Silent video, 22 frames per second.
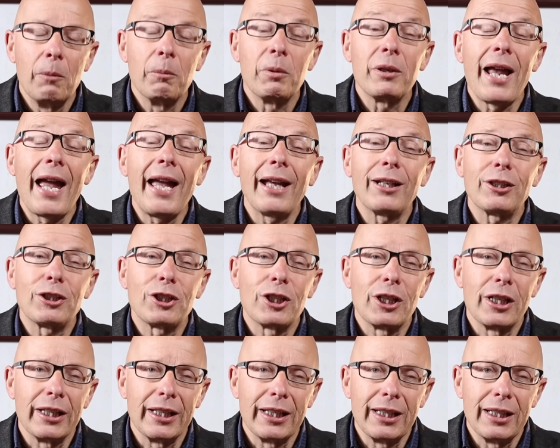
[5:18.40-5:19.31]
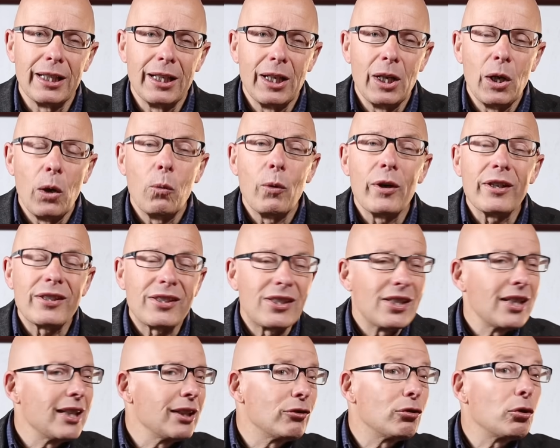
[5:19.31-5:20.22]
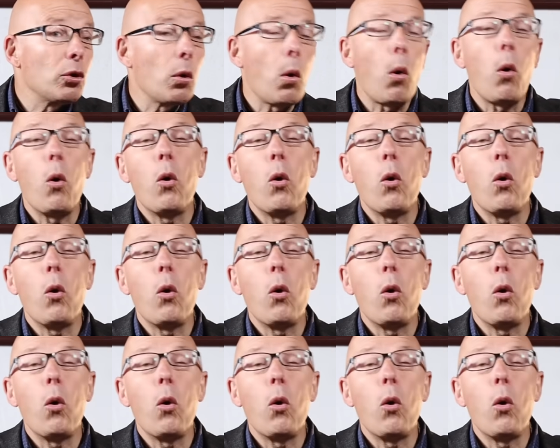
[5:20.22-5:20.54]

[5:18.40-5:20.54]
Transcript: But actually, we're seeing through